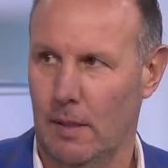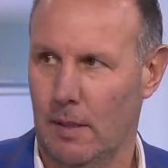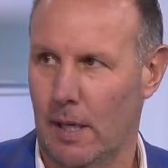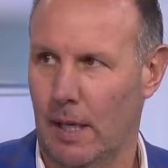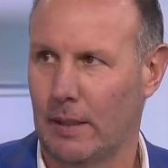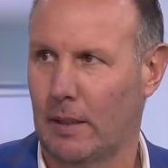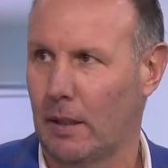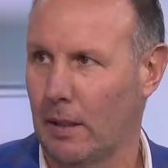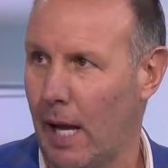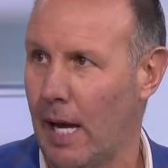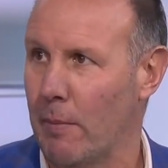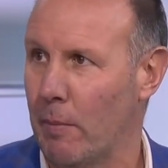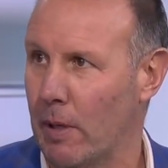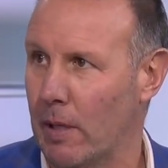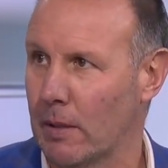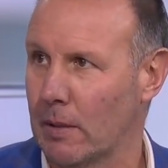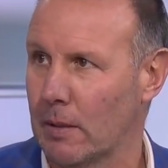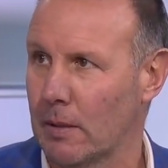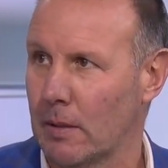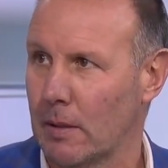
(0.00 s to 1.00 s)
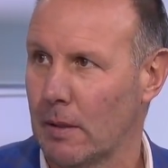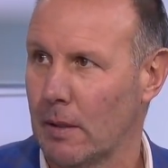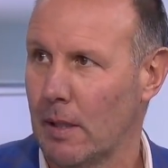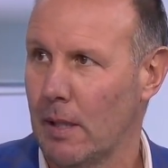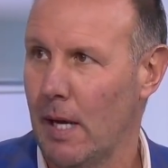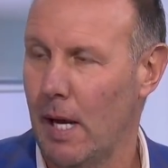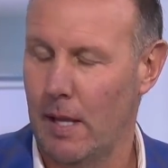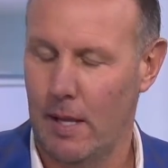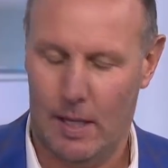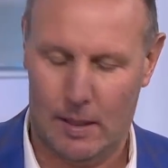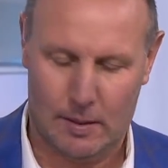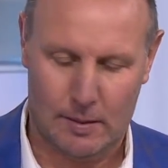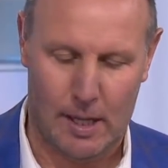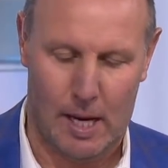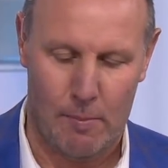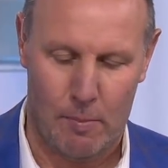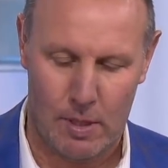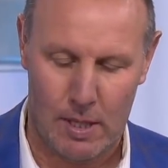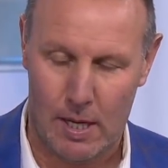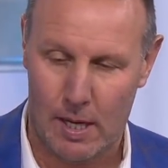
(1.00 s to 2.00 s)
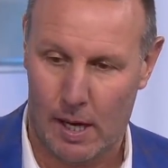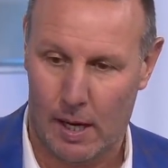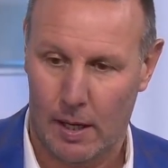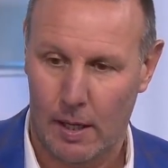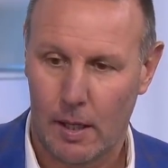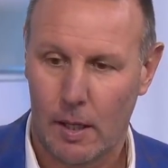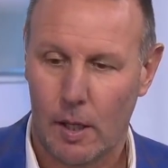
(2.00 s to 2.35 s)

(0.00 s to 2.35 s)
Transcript: and climates at this time of year